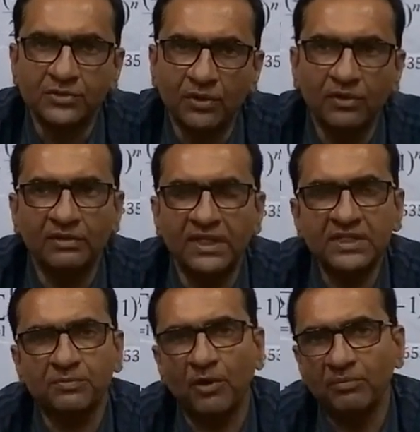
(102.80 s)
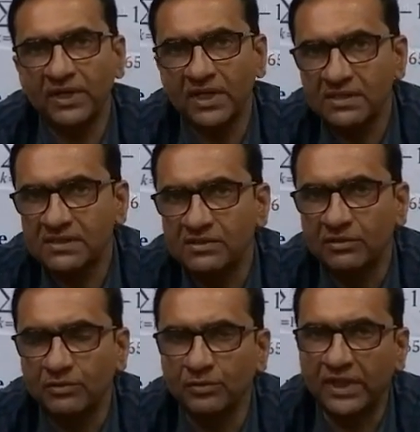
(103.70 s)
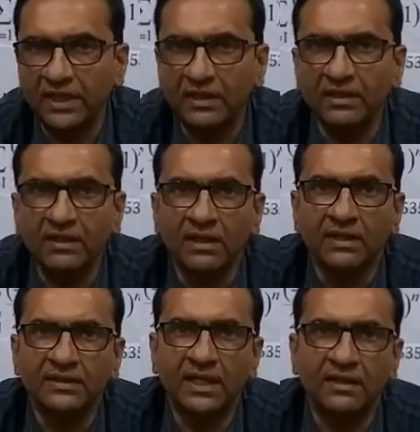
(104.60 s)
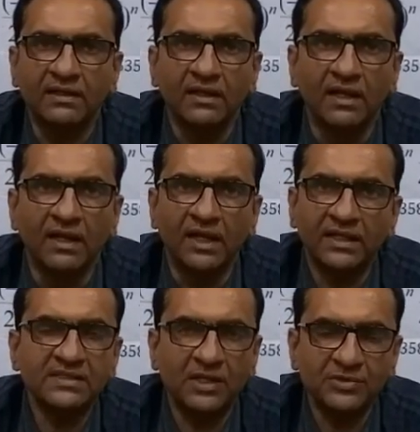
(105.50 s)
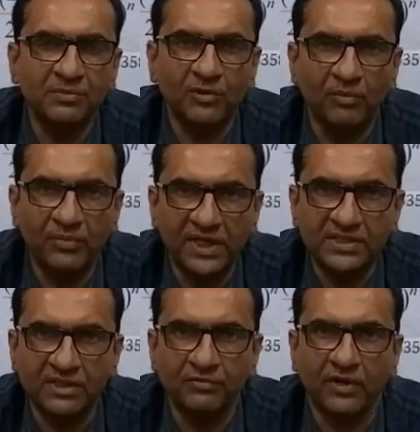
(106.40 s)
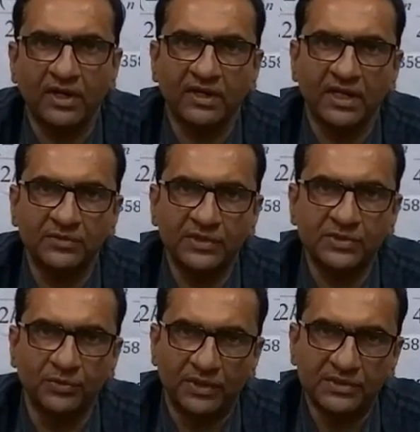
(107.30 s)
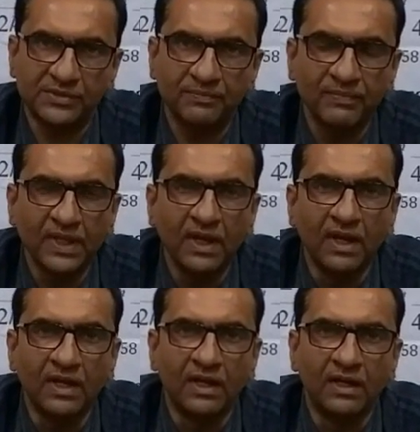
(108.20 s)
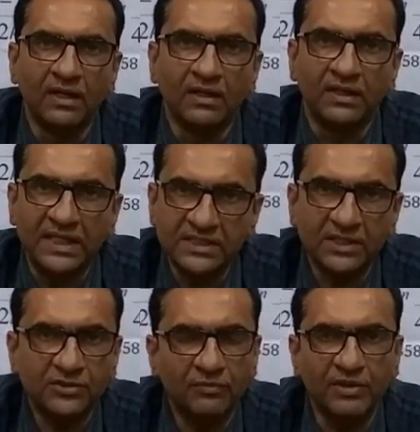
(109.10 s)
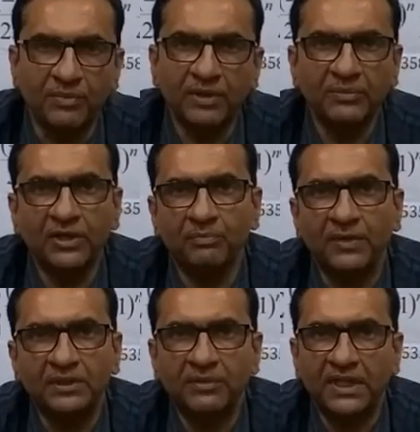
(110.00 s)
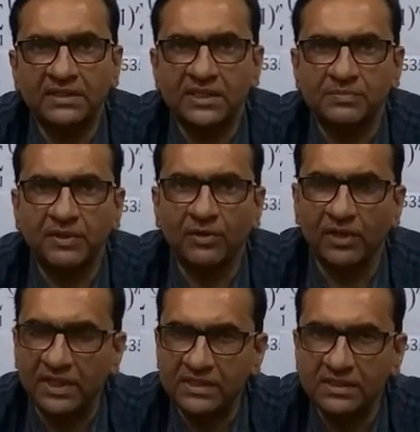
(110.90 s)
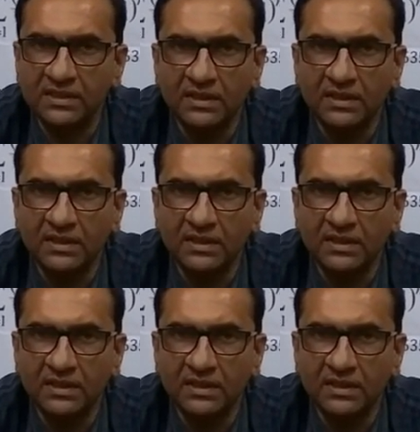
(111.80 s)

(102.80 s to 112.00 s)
So this prompted us to think that let us have some competition for undergraduate students. Teachers of Department of Mathematics, SP College,